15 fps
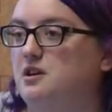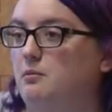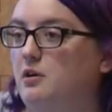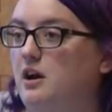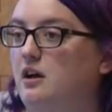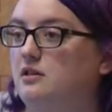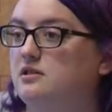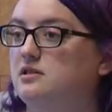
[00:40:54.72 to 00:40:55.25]

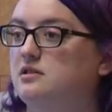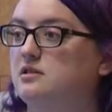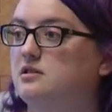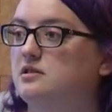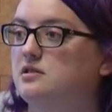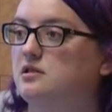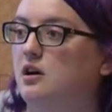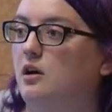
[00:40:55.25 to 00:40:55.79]
someone else.
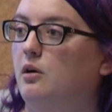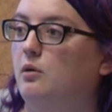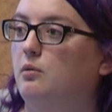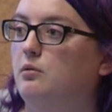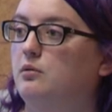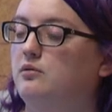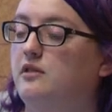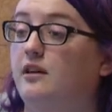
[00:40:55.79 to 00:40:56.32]
So
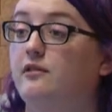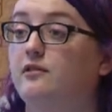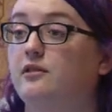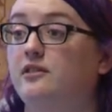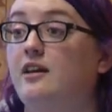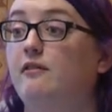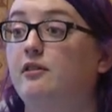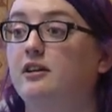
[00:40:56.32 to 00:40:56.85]

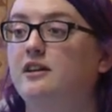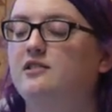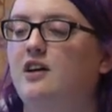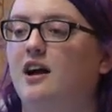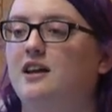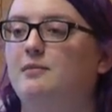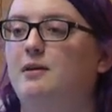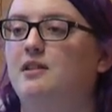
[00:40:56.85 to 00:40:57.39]
def definitely
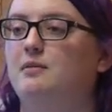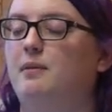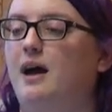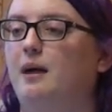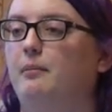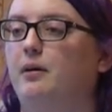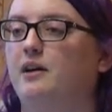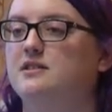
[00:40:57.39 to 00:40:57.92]
document the
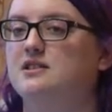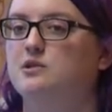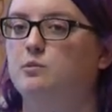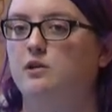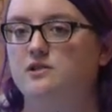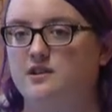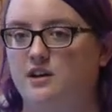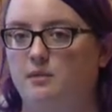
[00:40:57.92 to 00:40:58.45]
bad parts as
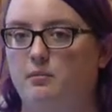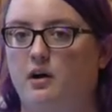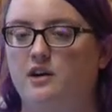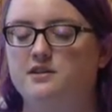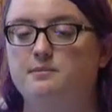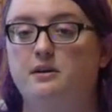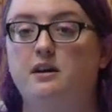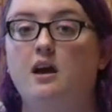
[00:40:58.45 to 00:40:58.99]
well as the good
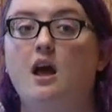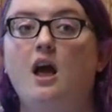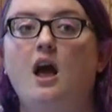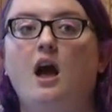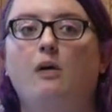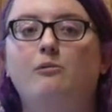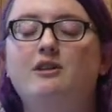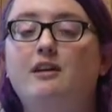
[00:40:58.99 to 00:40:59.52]
parts. But
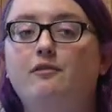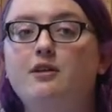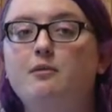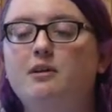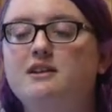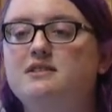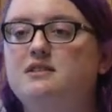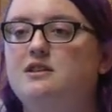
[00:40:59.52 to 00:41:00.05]
we
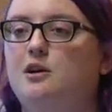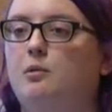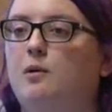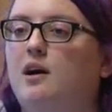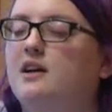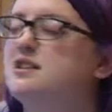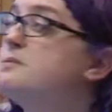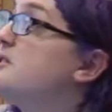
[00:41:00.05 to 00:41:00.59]
definitely want to see your
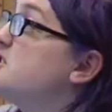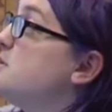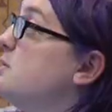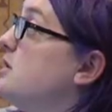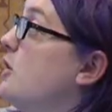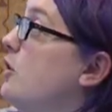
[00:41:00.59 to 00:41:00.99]
work, especially with